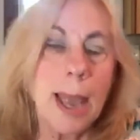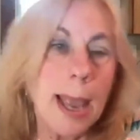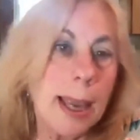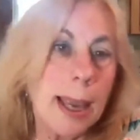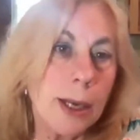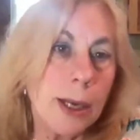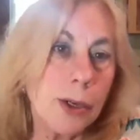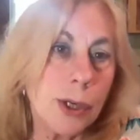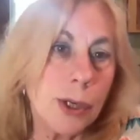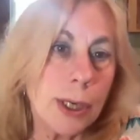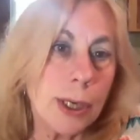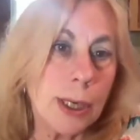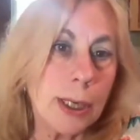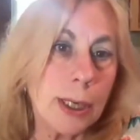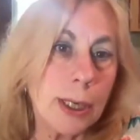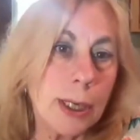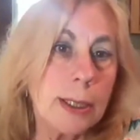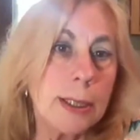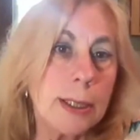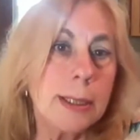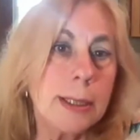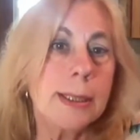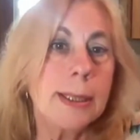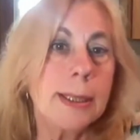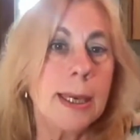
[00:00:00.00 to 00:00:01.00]

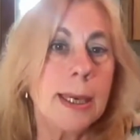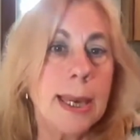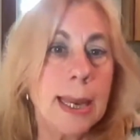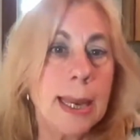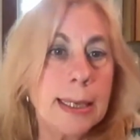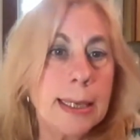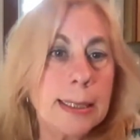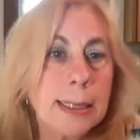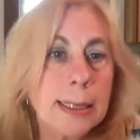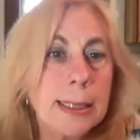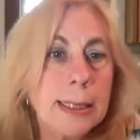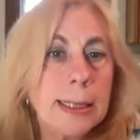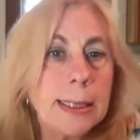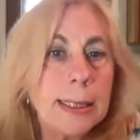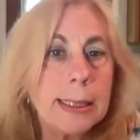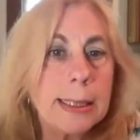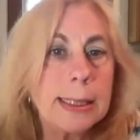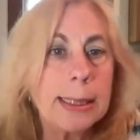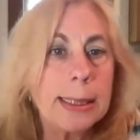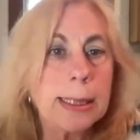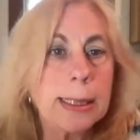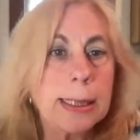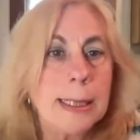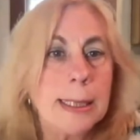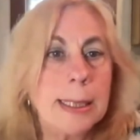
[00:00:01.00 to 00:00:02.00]
aging,
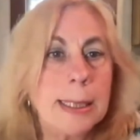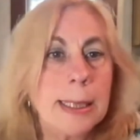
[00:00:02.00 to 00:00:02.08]
senescence.